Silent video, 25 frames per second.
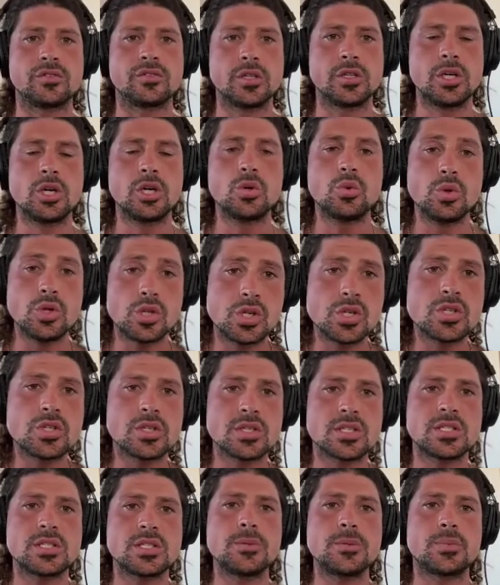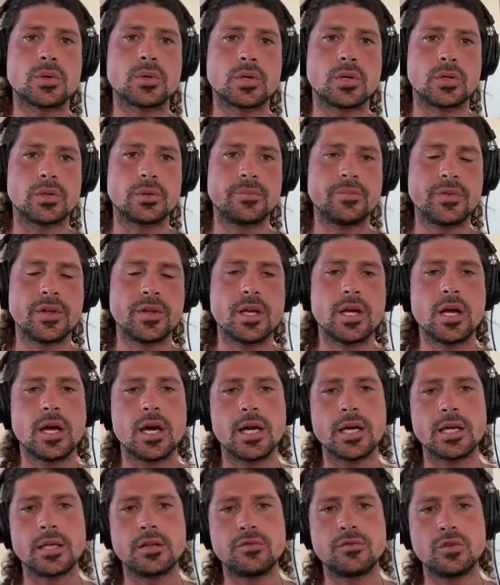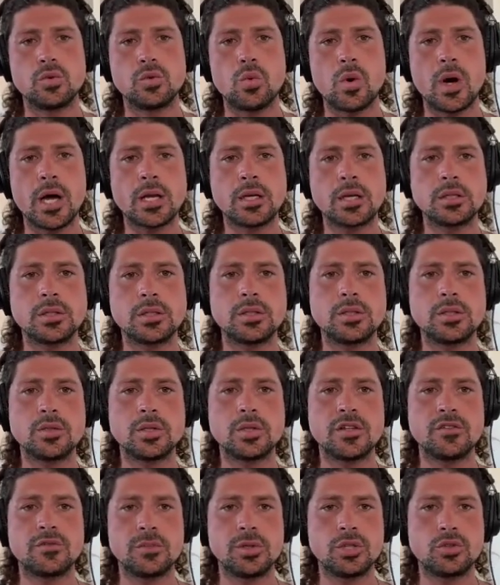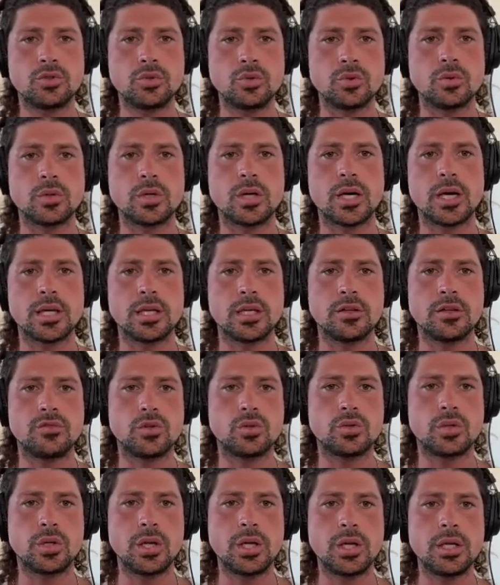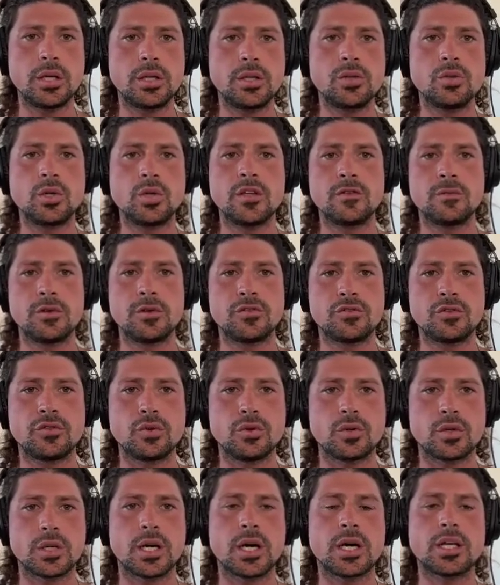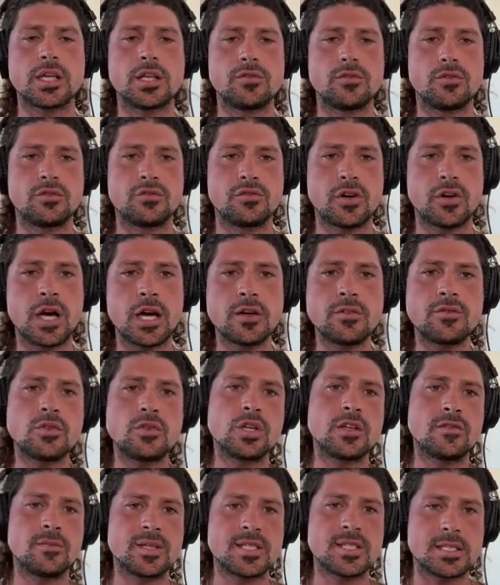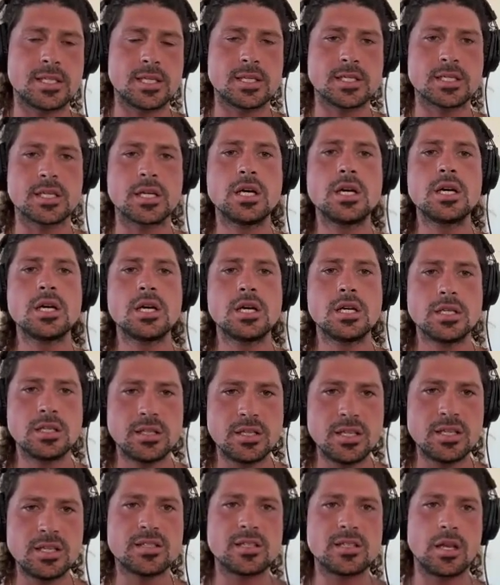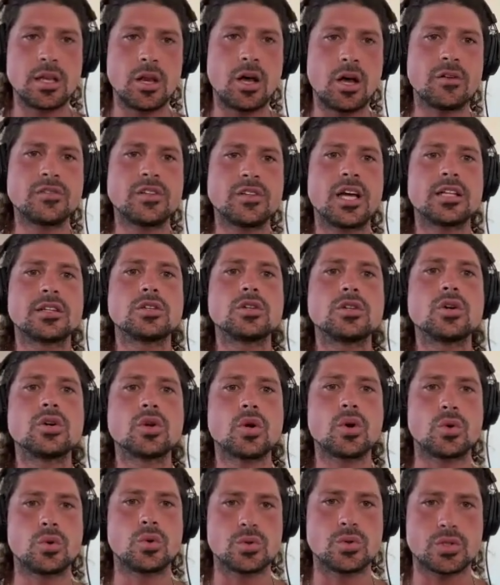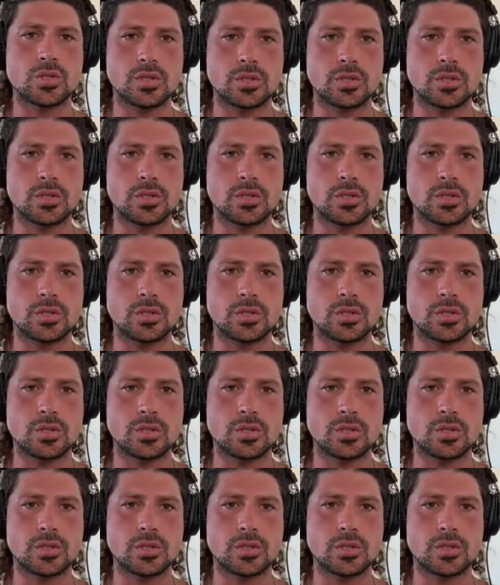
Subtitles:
which is reciprocal. I give you one, you give me two. I give you three, you give me four. I give you five, you give me six. This is a love that grows